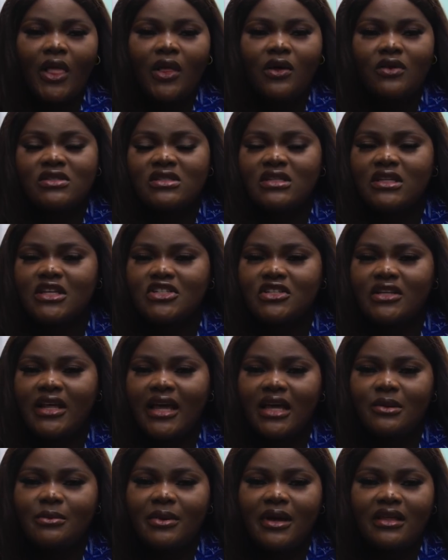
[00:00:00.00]
consolation
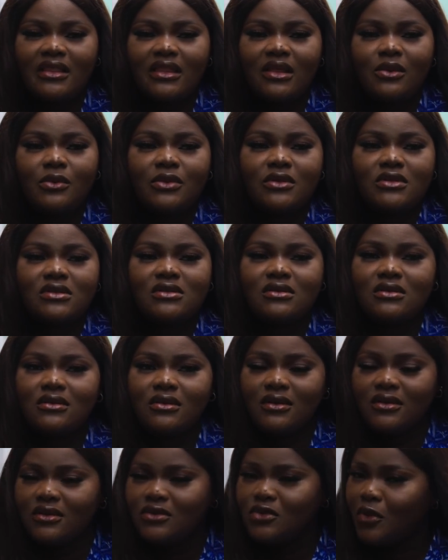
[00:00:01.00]
I had back then was,
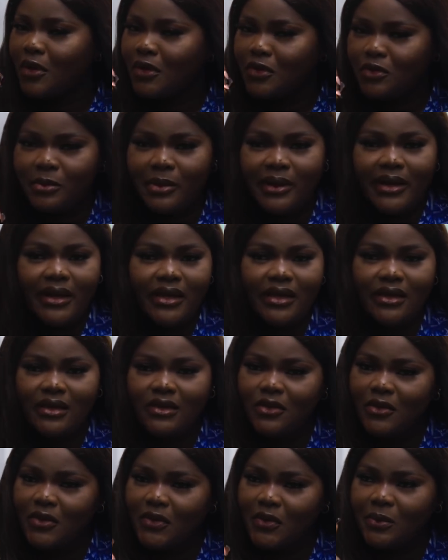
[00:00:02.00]
you're in
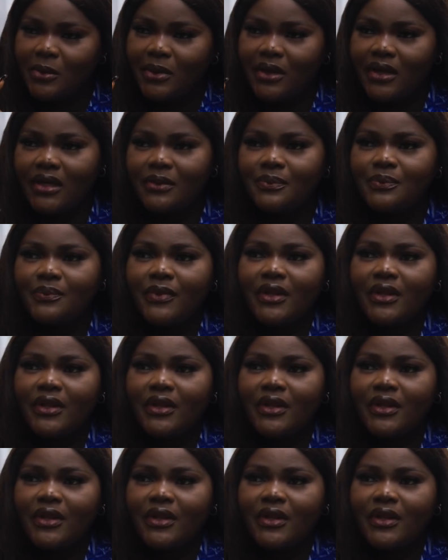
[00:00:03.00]
Dubai.